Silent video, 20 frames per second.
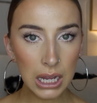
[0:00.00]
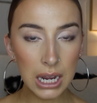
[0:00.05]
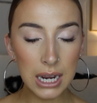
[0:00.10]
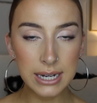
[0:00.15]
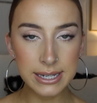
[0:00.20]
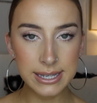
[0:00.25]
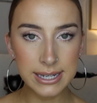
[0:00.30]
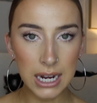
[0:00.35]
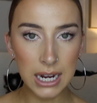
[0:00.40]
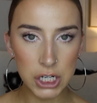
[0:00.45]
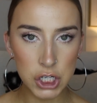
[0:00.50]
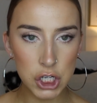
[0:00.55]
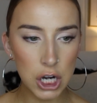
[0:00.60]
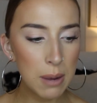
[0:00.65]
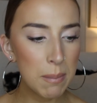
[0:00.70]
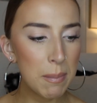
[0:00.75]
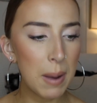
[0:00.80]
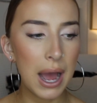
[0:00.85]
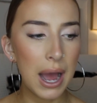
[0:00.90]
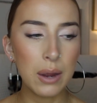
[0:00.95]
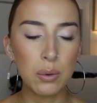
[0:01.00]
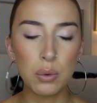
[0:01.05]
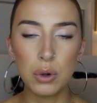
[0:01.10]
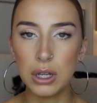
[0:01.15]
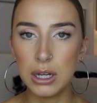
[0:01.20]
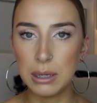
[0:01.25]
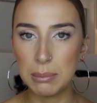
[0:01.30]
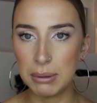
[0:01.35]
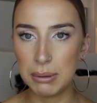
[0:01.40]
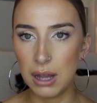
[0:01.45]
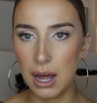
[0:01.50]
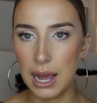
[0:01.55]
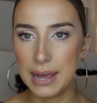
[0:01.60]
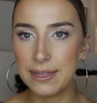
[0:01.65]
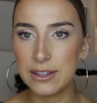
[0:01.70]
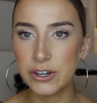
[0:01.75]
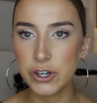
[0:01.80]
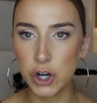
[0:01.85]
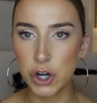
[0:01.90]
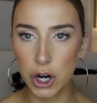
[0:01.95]
a touch-up, I will apply
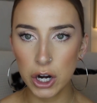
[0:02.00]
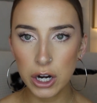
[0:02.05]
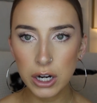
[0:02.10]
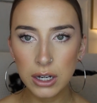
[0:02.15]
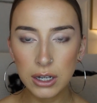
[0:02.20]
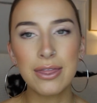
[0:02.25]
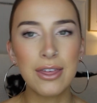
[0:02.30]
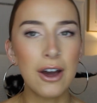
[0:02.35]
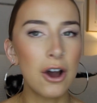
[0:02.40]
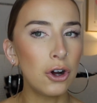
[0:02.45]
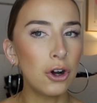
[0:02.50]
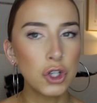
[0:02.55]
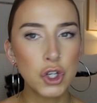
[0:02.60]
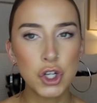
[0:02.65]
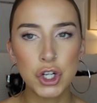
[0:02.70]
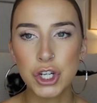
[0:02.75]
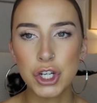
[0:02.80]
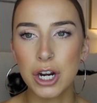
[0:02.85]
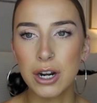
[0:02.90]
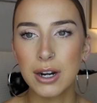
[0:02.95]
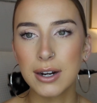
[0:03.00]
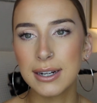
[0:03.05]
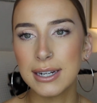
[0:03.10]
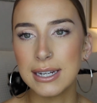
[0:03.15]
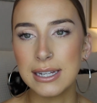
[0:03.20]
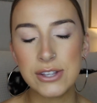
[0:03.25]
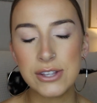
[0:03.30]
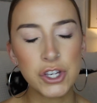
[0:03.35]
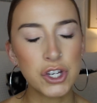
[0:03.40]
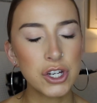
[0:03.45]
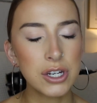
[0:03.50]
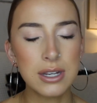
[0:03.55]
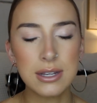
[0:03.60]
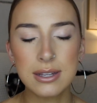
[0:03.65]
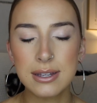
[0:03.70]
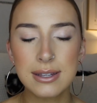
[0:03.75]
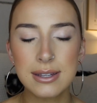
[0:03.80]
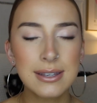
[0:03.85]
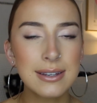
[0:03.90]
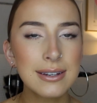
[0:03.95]
the dark. The ultra dark, it's
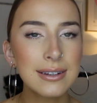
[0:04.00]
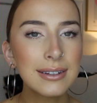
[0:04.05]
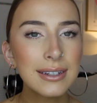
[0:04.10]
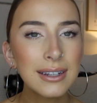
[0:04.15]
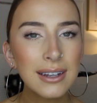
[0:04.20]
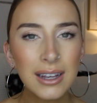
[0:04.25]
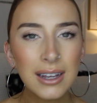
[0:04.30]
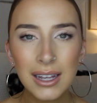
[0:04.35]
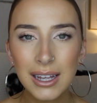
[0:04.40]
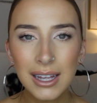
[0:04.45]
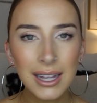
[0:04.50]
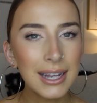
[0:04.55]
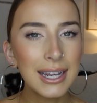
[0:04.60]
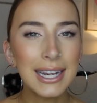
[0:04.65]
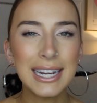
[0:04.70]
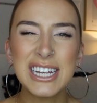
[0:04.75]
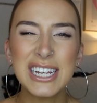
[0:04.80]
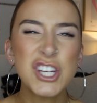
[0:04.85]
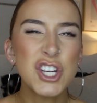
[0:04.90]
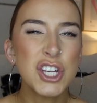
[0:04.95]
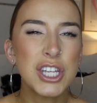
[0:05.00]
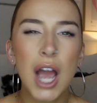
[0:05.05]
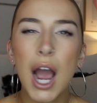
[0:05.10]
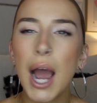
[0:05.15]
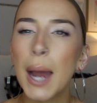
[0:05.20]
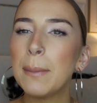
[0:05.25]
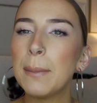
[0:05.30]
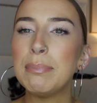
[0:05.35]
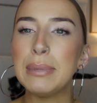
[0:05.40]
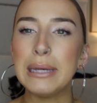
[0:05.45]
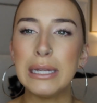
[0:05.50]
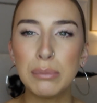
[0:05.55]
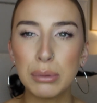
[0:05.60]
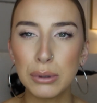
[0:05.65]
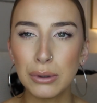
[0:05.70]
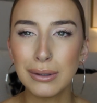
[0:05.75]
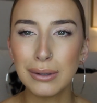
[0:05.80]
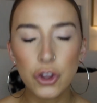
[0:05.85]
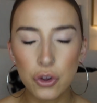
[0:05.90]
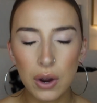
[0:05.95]
just
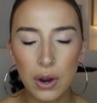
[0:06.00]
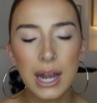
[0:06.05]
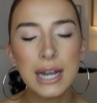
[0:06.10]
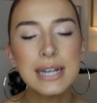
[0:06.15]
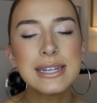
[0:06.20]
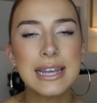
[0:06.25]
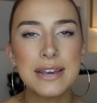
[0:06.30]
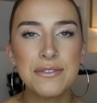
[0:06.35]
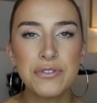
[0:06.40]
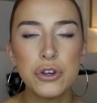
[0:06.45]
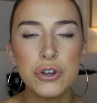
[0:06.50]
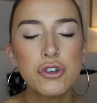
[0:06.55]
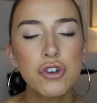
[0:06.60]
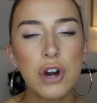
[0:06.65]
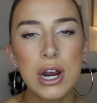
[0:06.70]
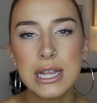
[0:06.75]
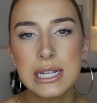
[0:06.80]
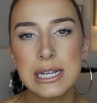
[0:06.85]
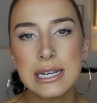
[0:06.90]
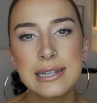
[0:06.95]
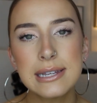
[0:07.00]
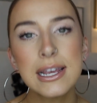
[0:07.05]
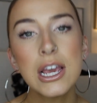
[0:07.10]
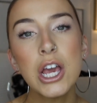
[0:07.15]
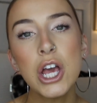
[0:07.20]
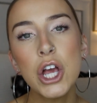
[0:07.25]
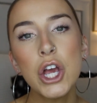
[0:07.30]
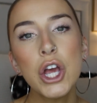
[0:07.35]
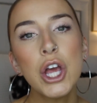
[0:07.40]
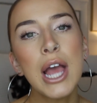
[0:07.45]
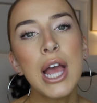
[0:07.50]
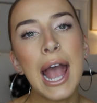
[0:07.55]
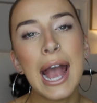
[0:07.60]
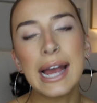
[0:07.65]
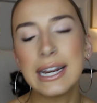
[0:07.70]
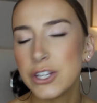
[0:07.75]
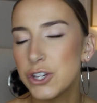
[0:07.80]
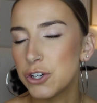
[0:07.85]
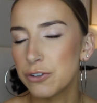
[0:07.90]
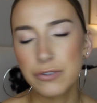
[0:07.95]
unbeatable. You guys, if you try this
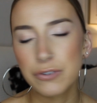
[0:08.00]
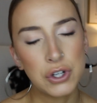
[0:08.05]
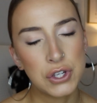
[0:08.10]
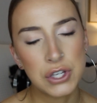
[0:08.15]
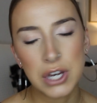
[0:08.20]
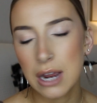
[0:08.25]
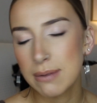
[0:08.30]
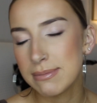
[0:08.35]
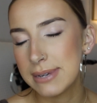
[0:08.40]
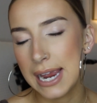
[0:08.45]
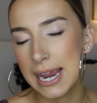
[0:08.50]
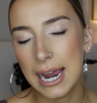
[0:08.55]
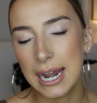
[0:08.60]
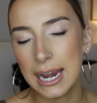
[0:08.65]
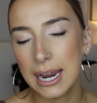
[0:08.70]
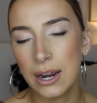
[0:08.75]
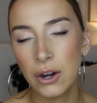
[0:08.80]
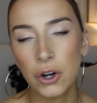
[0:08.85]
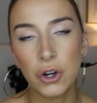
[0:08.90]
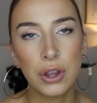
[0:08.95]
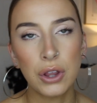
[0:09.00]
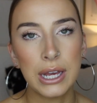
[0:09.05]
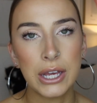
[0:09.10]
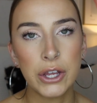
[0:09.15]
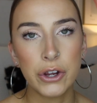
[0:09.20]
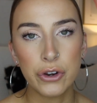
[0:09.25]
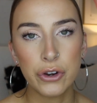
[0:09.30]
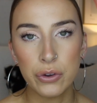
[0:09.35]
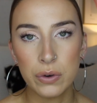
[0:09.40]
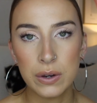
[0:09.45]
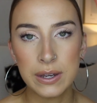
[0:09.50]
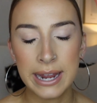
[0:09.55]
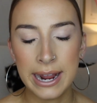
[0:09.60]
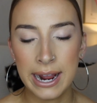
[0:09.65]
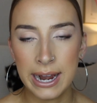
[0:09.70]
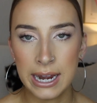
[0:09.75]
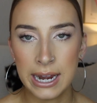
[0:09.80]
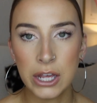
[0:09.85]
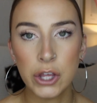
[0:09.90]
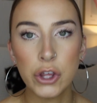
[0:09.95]
and it's your first time tanning, or like you're new to
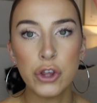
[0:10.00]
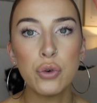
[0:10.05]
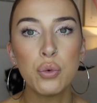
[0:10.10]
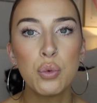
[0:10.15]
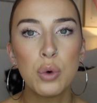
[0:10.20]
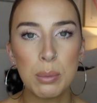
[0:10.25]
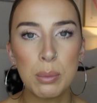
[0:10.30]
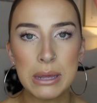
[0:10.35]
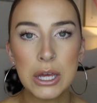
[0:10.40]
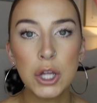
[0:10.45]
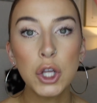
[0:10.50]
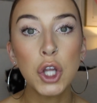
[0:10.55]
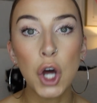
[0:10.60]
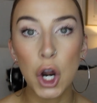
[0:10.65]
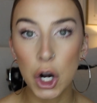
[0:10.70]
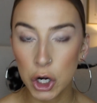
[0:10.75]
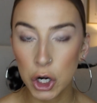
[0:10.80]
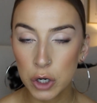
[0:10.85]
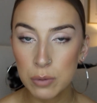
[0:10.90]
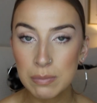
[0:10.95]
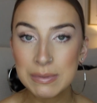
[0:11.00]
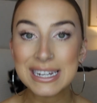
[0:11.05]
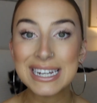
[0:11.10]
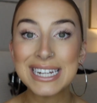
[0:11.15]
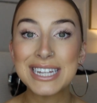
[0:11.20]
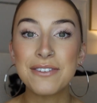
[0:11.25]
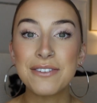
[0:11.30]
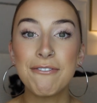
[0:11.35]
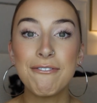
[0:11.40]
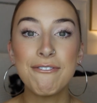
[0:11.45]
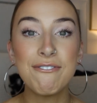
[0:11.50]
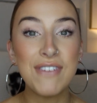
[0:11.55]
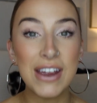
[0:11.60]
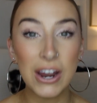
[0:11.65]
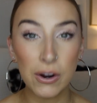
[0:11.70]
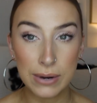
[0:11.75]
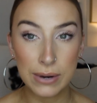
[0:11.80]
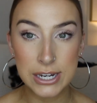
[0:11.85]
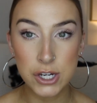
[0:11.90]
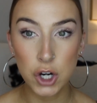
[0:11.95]
tanning, you will be alarmed. It's
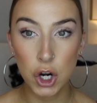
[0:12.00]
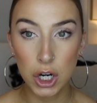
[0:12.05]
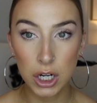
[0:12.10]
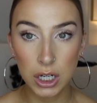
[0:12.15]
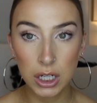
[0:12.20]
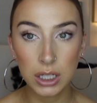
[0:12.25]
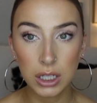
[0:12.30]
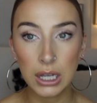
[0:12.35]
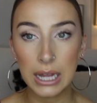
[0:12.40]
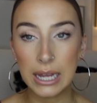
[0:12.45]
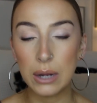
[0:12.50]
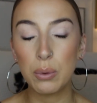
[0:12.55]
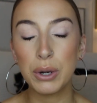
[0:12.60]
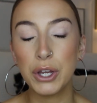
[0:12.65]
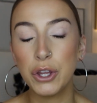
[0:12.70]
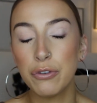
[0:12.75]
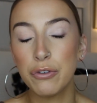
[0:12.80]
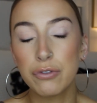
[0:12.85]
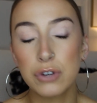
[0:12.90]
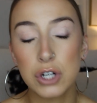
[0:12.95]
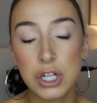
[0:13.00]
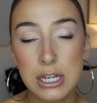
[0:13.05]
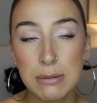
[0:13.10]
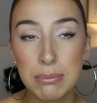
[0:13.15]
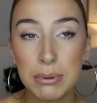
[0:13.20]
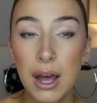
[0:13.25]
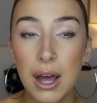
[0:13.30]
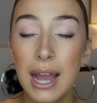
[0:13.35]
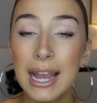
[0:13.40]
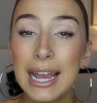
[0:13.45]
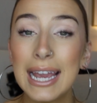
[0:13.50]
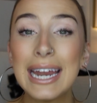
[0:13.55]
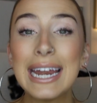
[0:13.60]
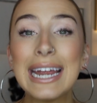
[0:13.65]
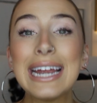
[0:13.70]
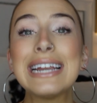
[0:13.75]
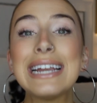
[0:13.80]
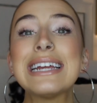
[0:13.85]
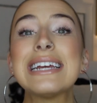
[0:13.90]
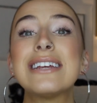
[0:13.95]
very dark. Like when you first apply
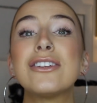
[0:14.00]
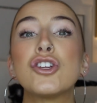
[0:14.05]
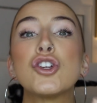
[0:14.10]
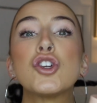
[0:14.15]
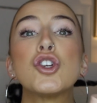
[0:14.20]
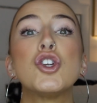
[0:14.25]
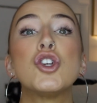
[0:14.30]
it, it is